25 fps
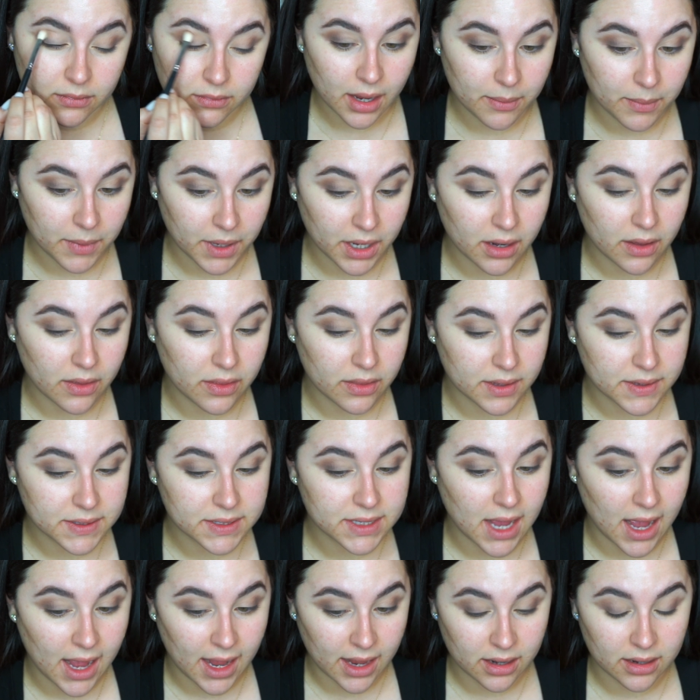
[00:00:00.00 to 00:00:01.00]
I mean,
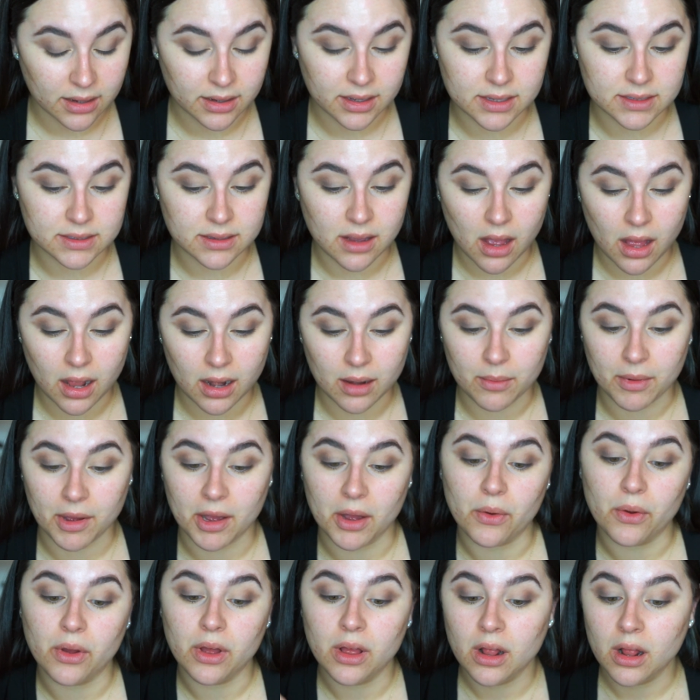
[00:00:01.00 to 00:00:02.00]
this eye look is all
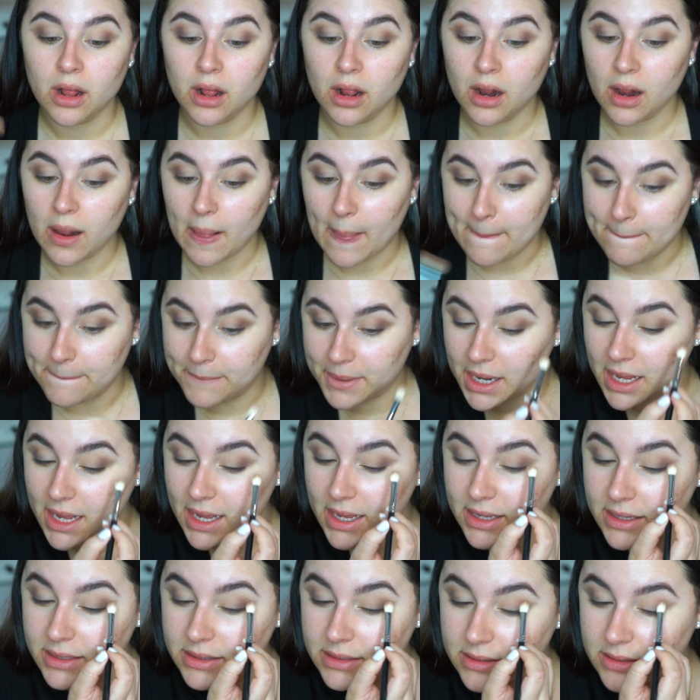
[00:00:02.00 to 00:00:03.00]
about
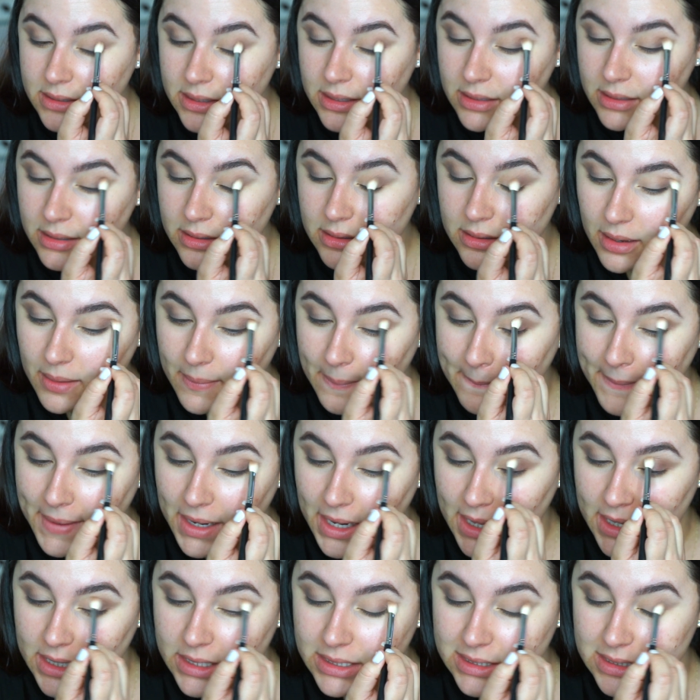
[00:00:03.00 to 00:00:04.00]
blend,
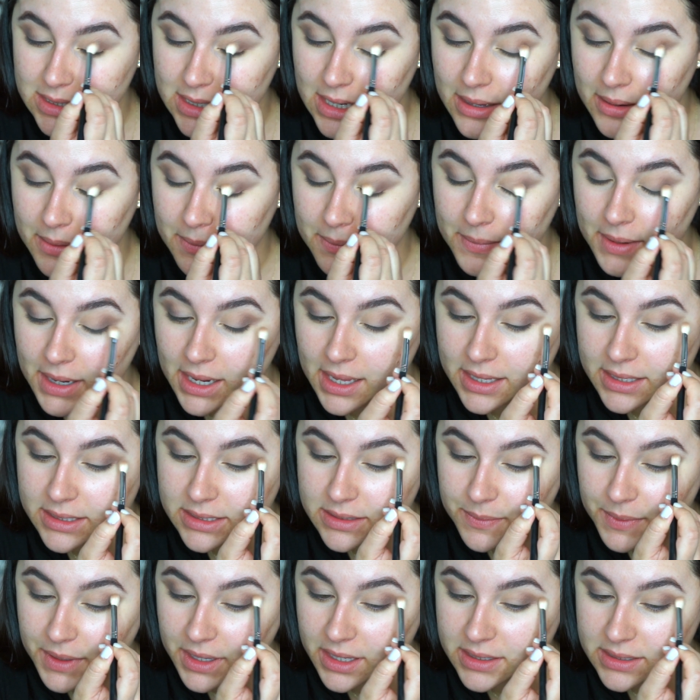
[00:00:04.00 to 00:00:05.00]
blend, and
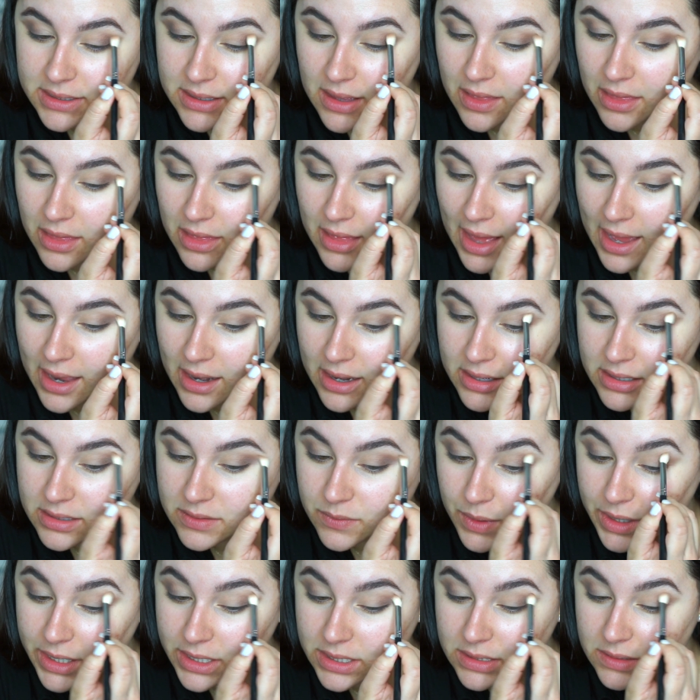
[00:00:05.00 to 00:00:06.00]
blend, because that is
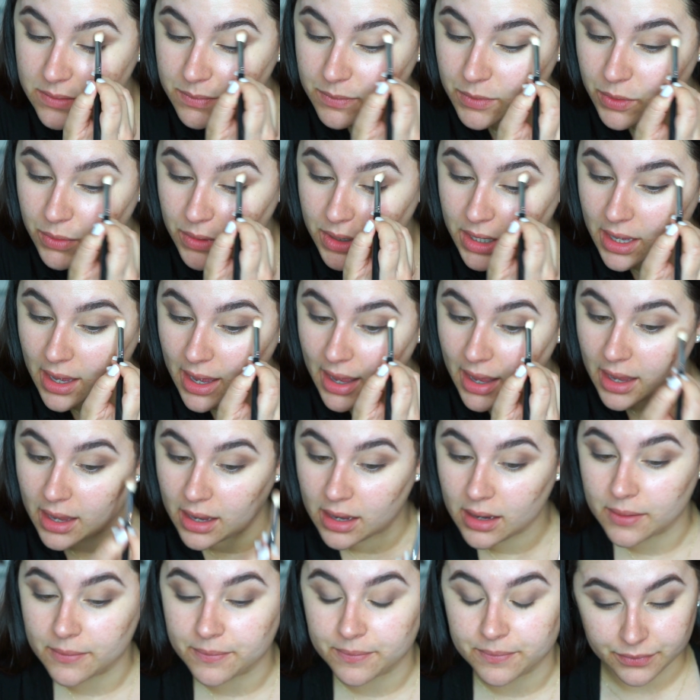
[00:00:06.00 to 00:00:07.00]
what a smoky
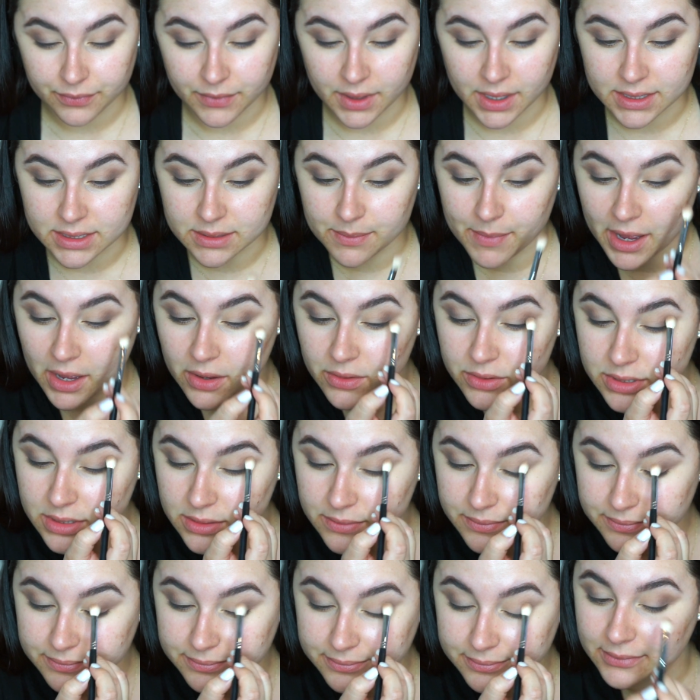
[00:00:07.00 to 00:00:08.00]
eye is about.
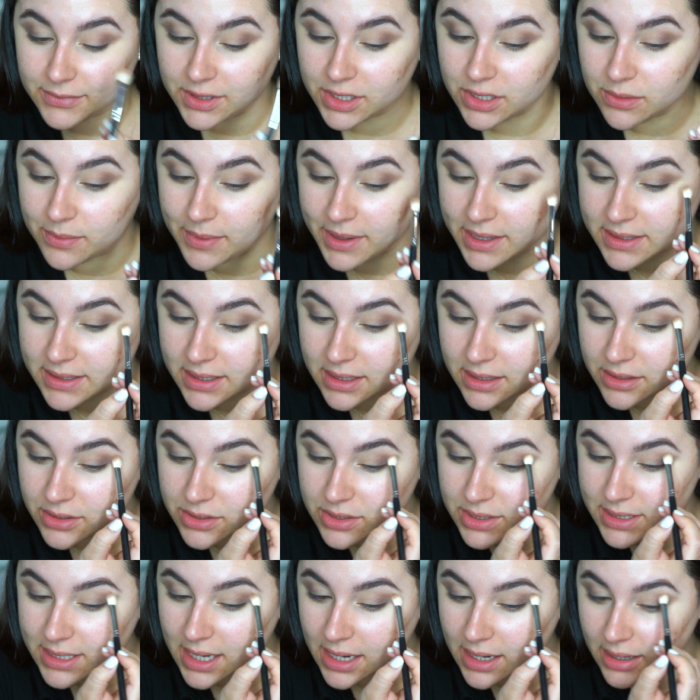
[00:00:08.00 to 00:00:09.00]
You basically
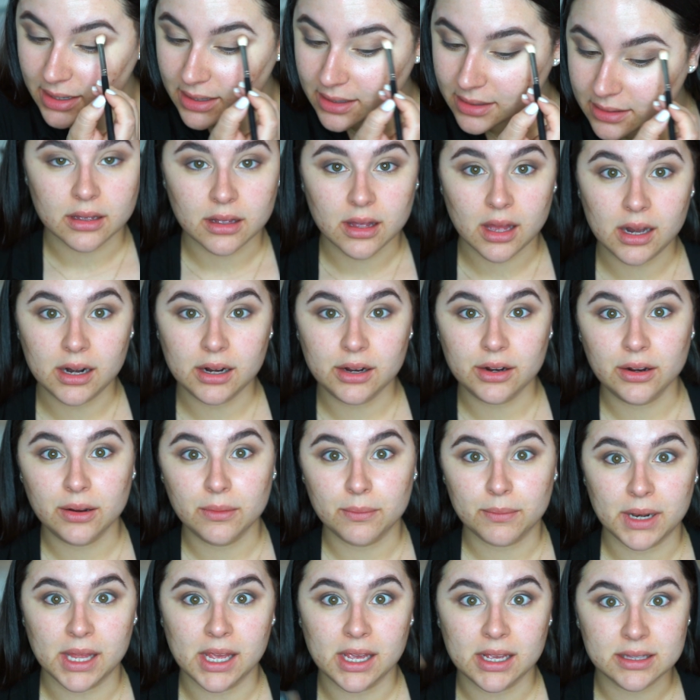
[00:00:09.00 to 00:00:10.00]
just gotta color,
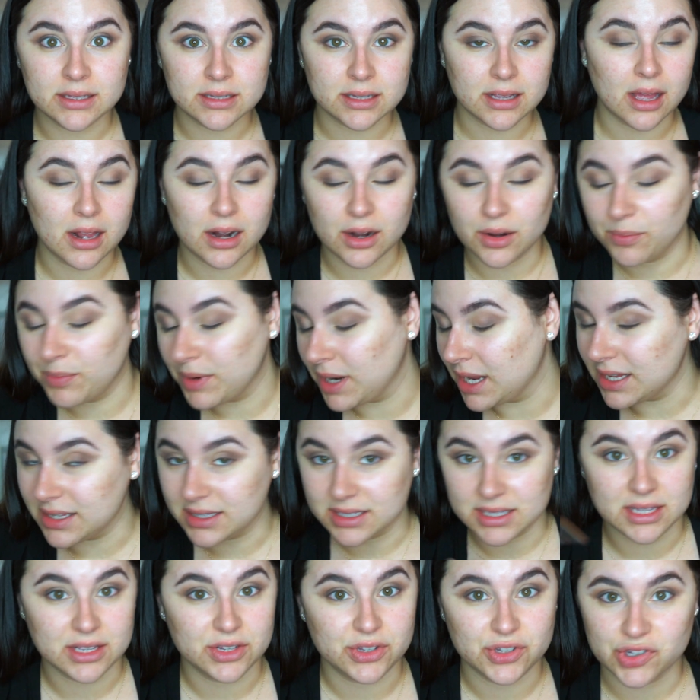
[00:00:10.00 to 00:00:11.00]
blend, color,
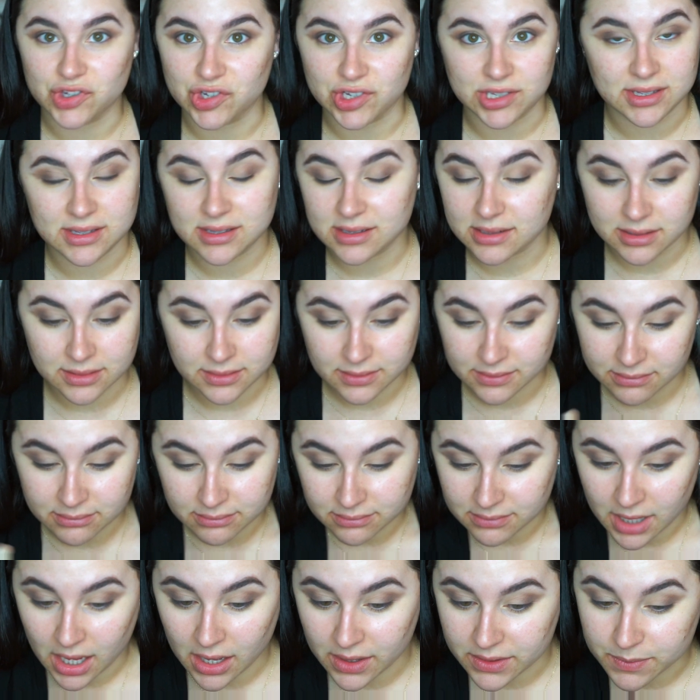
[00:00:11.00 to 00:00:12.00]
blend. That's just
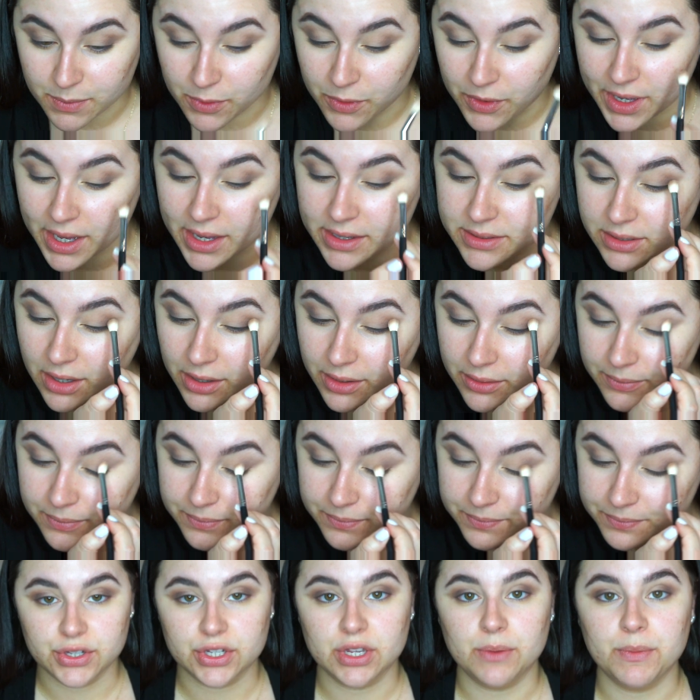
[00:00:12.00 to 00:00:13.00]
how smoky eyes are.
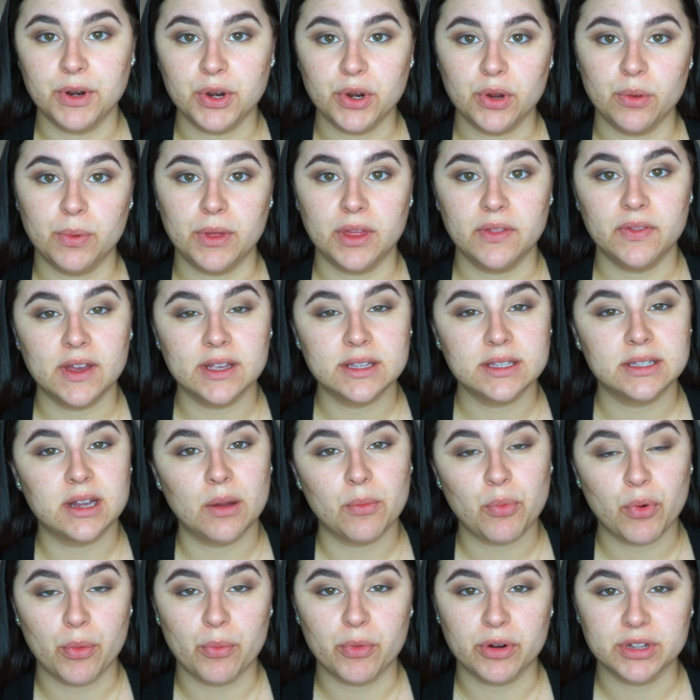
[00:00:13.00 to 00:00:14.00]
So I'm gonna repeat that
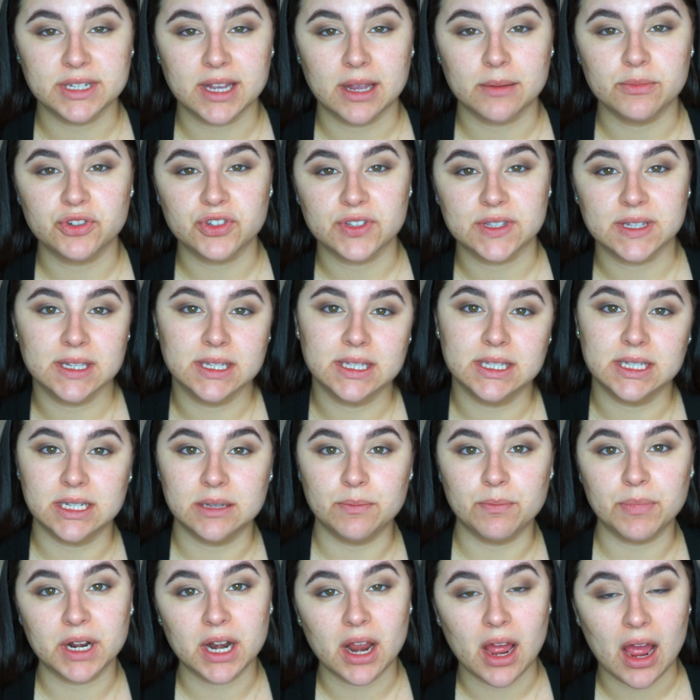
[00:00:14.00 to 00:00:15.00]
step one more time just to
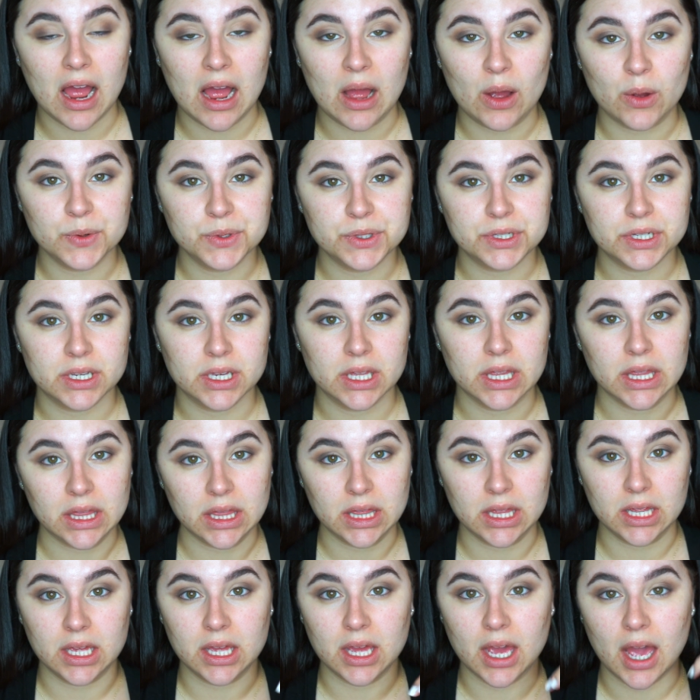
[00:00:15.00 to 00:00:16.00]
deepen out
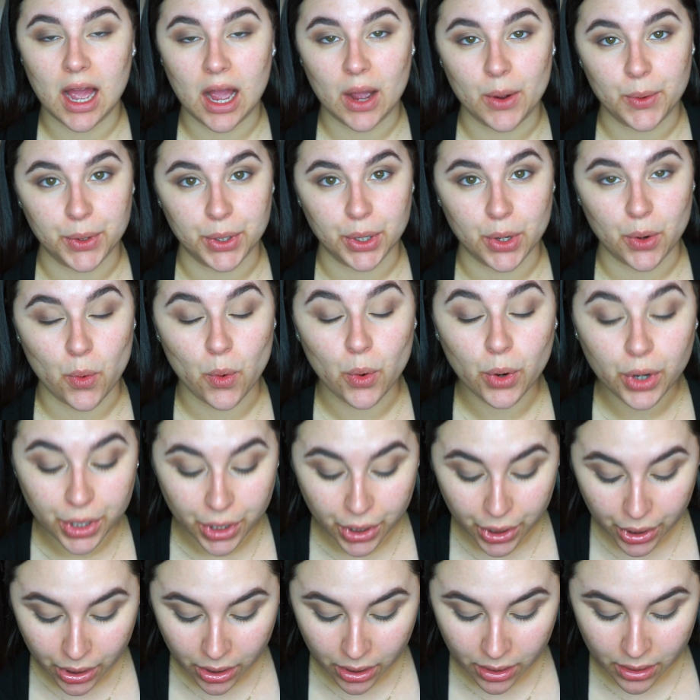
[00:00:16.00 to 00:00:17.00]
the outer
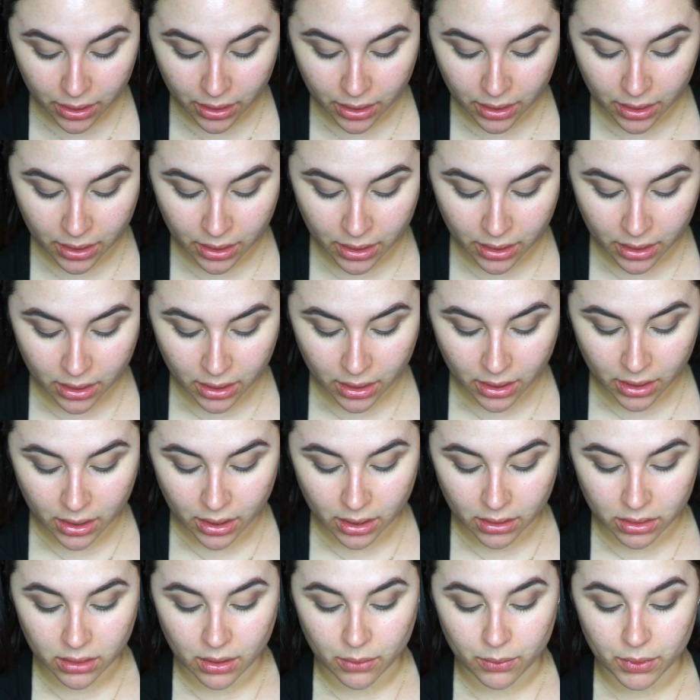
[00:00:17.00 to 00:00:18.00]
corner.
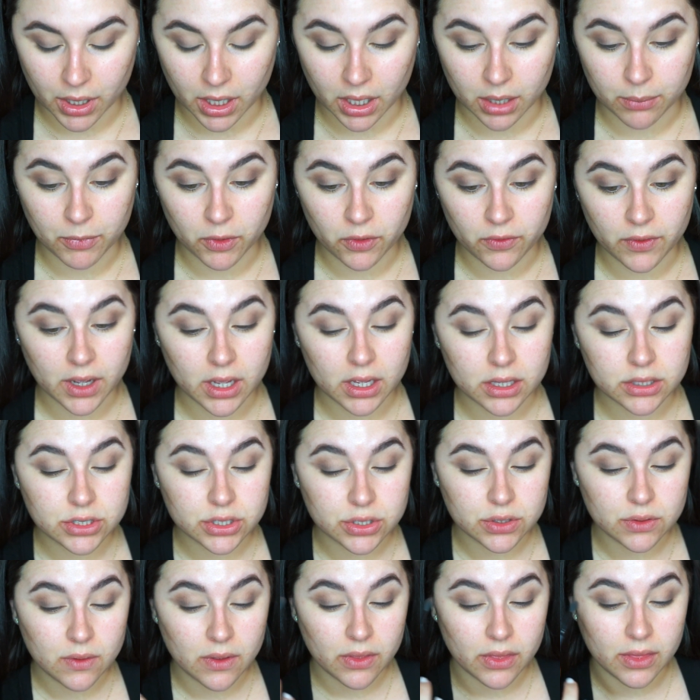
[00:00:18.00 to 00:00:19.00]
And then we're gonna move on
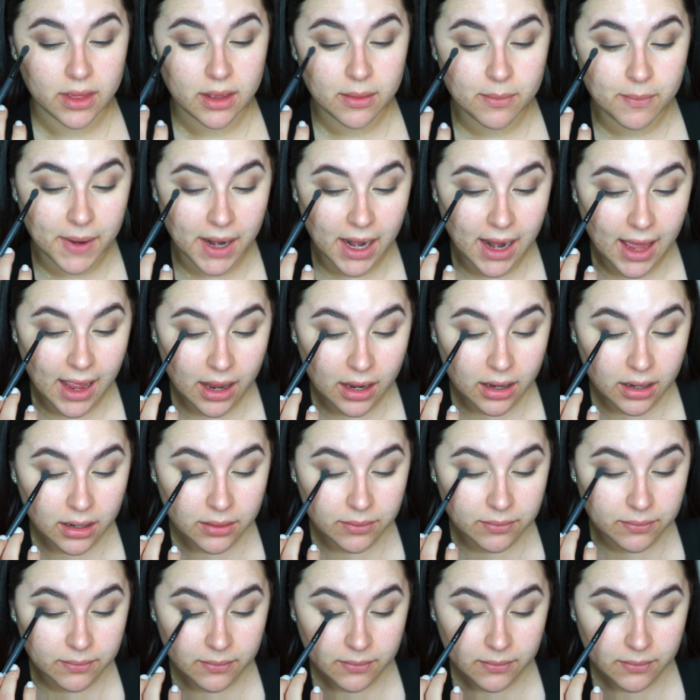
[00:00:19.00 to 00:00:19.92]
to the black.